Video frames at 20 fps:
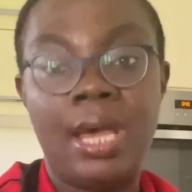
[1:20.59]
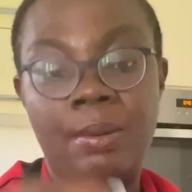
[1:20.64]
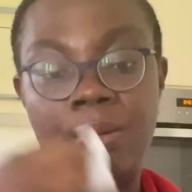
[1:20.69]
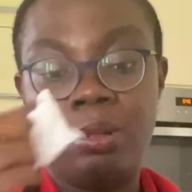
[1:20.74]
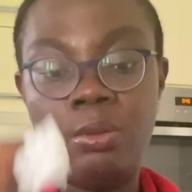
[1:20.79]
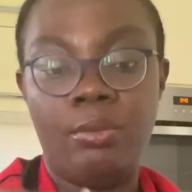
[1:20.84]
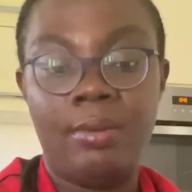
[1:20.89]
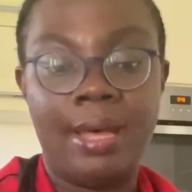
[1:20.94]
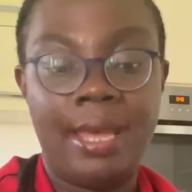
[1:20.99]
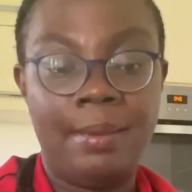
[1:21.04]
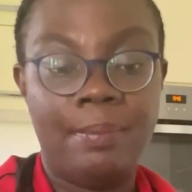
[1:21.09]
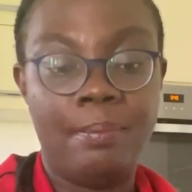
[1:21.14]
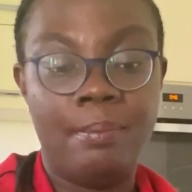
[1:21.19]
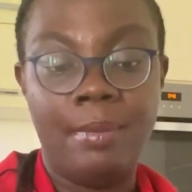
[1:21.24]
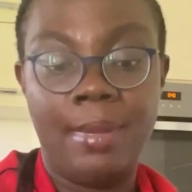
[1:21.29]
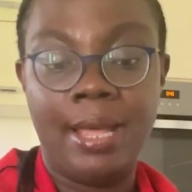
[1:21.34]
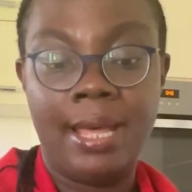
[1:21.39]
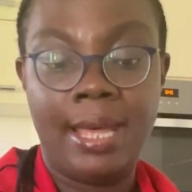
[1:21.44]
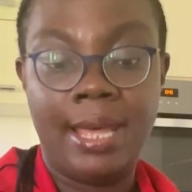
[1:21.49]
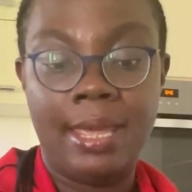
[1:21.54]
I will wipe
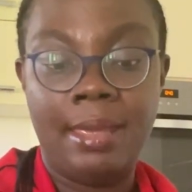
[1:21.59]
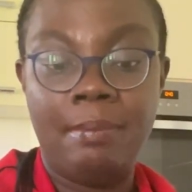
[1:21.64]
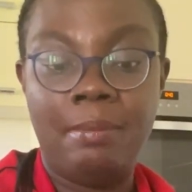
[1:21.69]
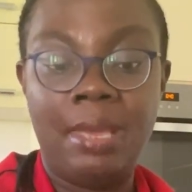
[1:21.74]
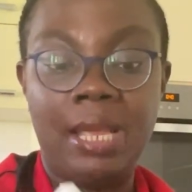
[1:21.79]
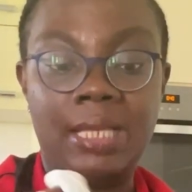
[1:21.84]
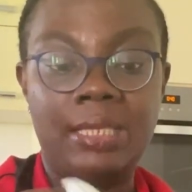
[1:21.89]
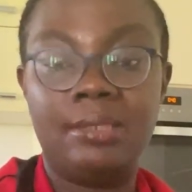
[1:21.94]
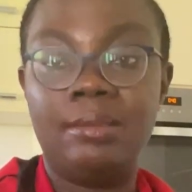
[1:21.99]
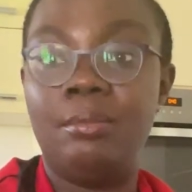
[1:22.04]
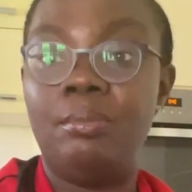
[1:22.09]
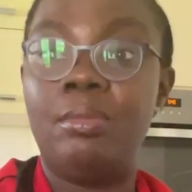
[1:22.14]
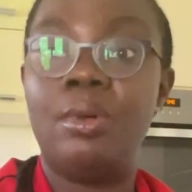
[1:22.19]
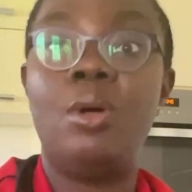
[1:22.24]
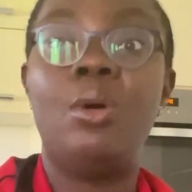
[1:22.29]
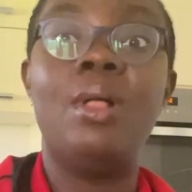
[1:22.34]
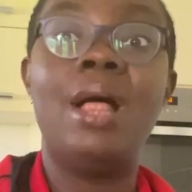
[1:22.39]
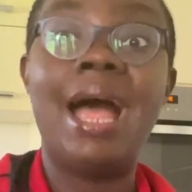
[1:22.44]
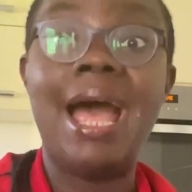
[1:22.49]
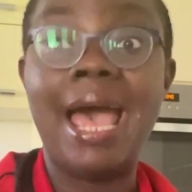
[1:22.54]
my mixing
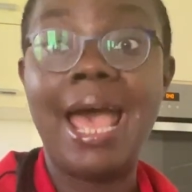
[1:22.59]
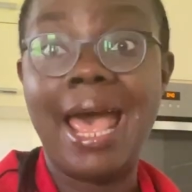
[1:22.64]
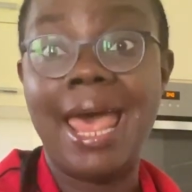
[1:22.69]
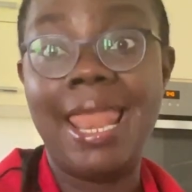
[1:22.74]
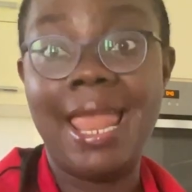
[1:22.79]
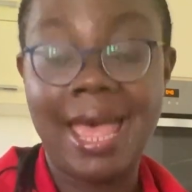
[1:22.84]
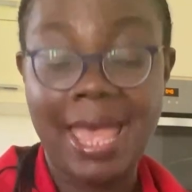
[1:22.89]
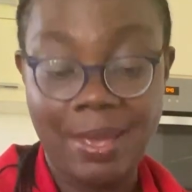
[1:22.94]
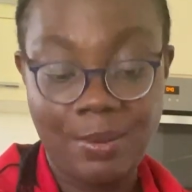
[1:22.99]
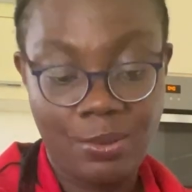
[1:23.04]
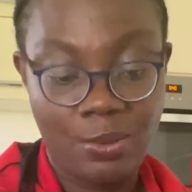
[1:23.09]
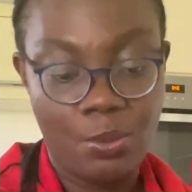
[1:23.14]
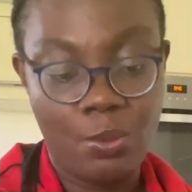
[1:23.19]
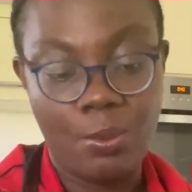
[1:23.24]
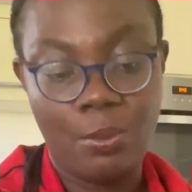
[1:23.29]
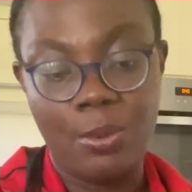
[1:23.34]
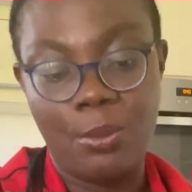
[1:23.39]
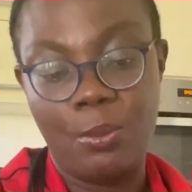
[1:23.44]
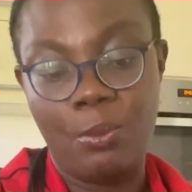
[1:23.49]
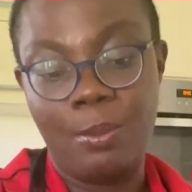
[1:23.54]
bowl and I
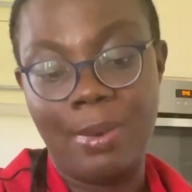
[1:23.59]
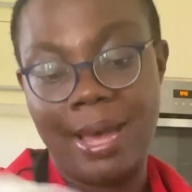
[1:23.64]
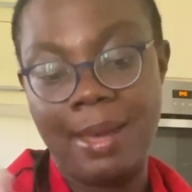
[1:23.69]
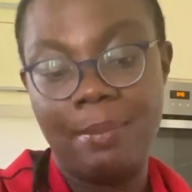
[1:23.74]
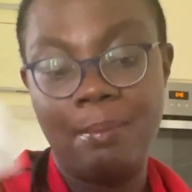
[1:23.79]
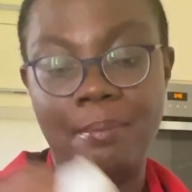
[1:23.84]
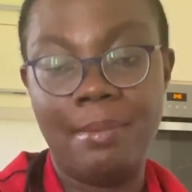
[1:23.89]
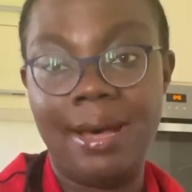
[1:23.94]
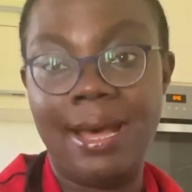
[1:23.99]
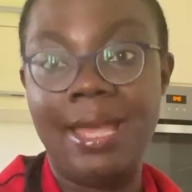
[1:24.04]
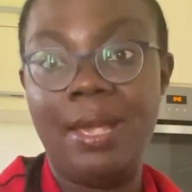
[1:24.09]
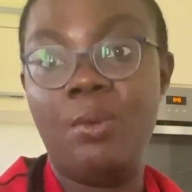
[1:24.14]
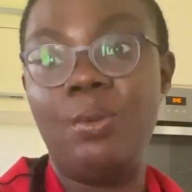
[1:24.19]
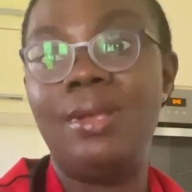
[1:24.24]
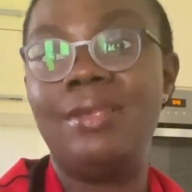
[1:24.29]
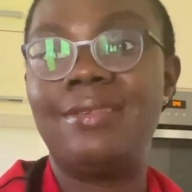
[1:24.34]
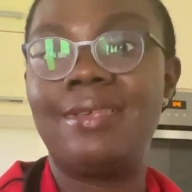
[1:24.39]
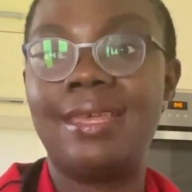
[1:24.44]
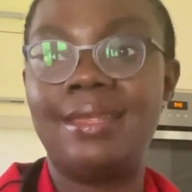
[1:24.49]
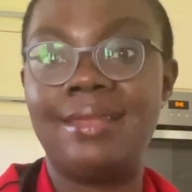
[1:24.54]
will wipe my
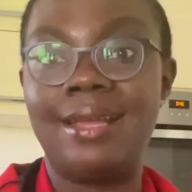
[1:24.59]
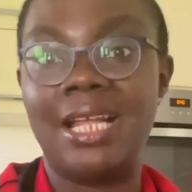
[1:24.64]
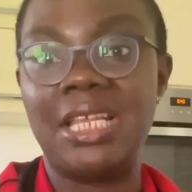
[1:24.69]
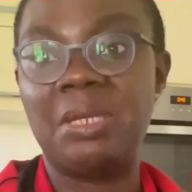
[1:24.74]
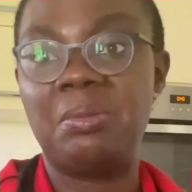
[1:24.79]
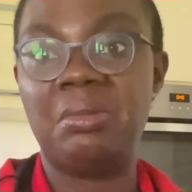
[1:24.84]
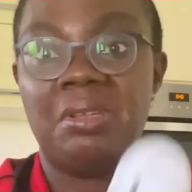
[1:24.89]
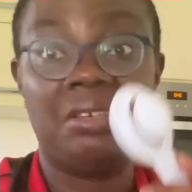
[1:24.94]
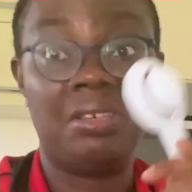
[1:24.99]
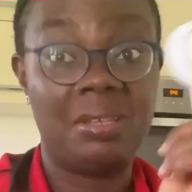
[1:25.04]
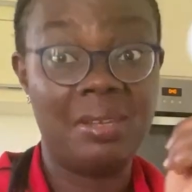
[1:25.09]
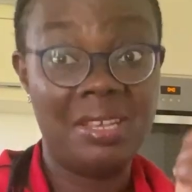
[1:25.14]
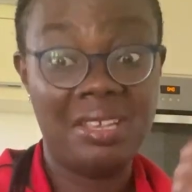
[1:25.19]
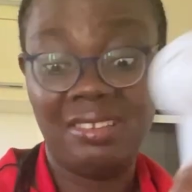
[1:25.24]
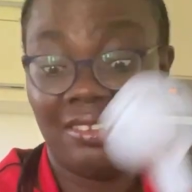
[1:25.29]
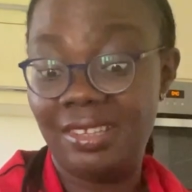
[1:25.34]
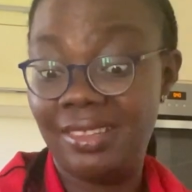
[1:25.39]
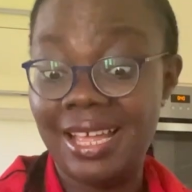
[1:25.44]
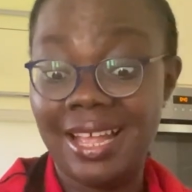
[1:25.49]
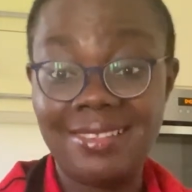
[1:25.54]
whisk attachment.
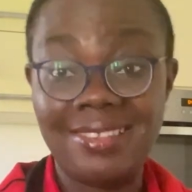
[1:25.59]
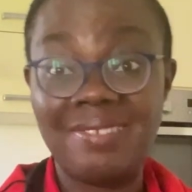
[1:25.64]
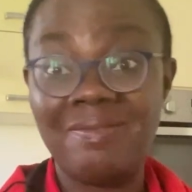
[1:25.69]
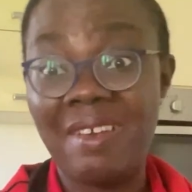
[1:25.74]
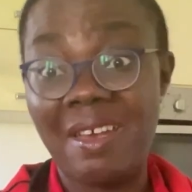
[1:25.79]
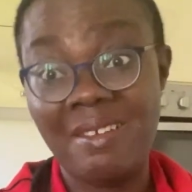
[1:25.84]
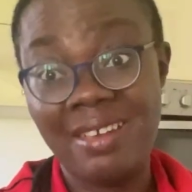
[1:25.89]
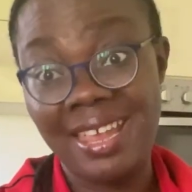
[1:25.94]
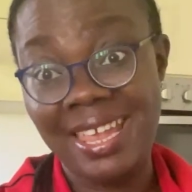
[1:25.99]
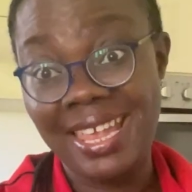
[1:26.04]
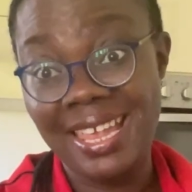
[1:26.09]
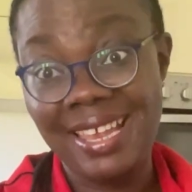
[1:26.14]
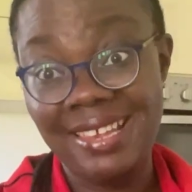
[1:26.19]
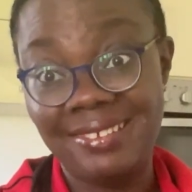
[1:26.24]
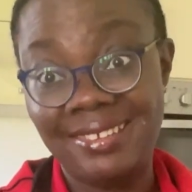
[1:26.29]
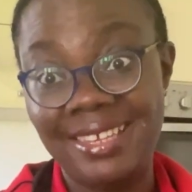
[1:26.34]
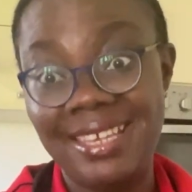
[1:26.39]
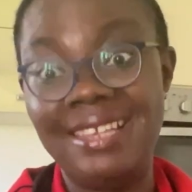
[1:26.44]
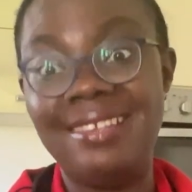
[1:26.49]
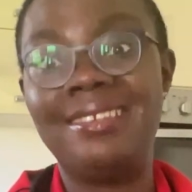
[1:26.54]
So that's a very
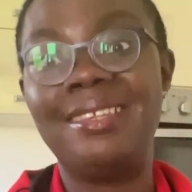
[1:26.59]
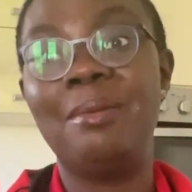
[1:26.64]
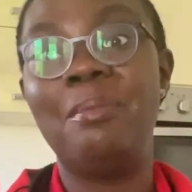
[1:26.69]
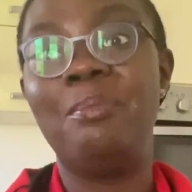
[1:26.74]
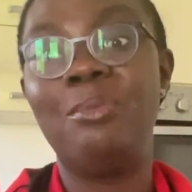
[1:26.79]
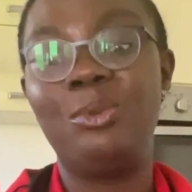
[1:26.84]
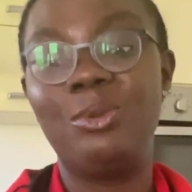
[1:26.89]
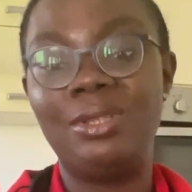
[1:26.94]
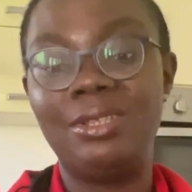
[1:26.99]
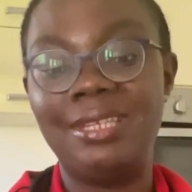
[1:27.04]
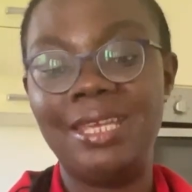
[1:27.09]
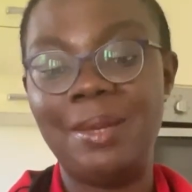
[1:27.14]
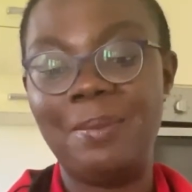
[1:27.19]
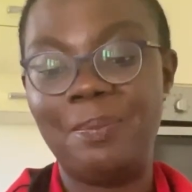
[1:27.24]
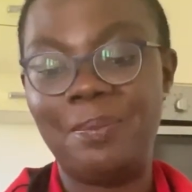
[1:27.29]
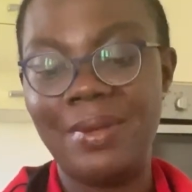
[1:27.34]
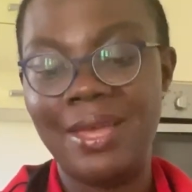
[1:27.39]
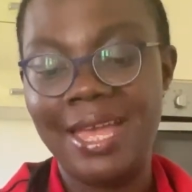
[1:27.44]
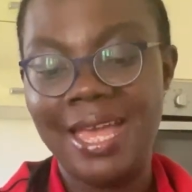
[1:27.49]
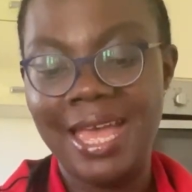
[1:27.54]
easy, simple
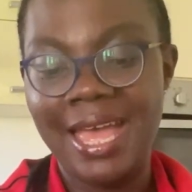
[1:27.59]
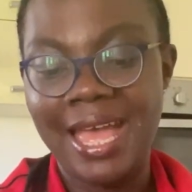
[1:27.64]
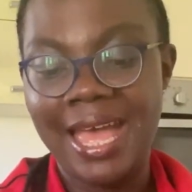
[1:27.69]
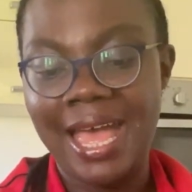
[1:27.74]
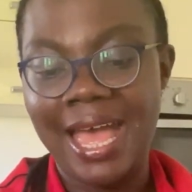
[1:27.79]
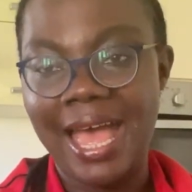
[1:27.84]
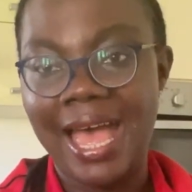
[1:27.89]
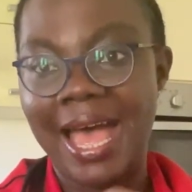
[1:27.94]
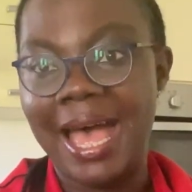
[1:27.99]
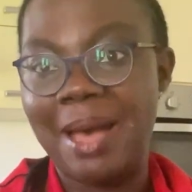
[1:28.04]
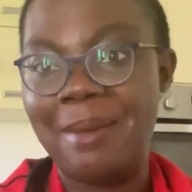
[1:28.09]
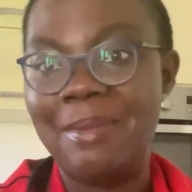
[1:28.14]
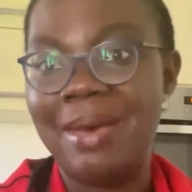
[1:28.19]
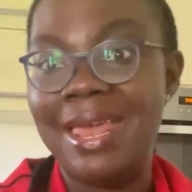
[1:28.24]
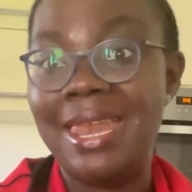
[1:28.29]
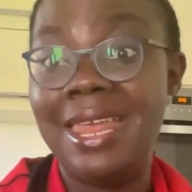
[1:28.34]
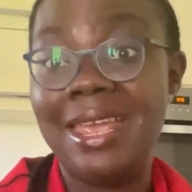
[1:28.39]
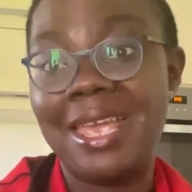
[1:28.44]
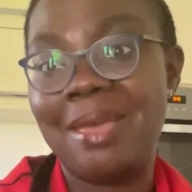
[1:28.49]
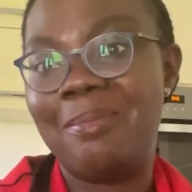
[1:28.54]
tip,
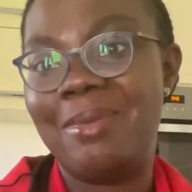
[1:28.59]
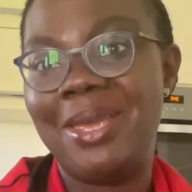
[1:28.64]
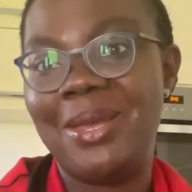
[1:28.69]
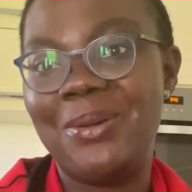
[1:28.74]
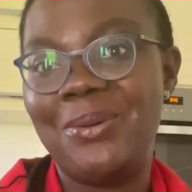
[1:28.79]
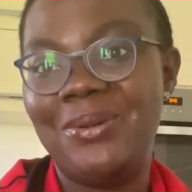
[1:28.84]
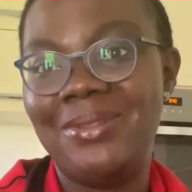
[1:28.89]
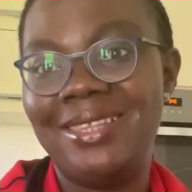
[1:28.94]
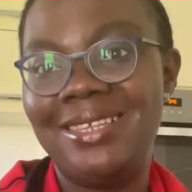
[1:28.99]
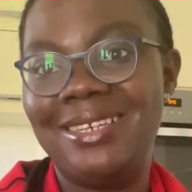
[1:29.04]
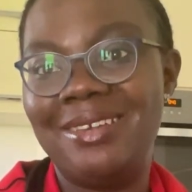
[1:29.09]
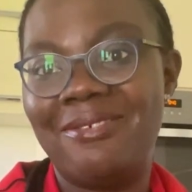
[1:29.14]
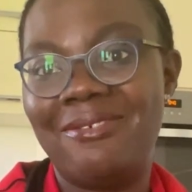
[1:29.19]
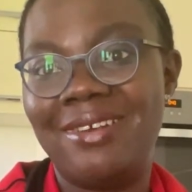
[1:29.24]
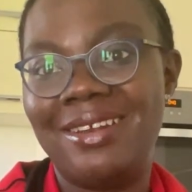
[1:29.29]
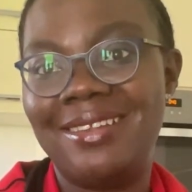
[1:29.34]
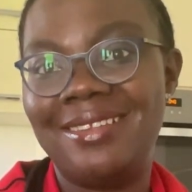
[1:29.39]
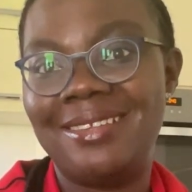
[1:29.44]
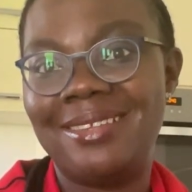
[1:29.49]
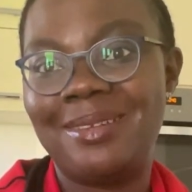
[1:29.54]
and it can make all the
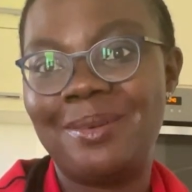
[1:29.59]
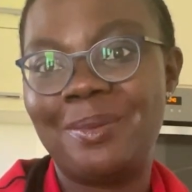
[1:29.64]
difference.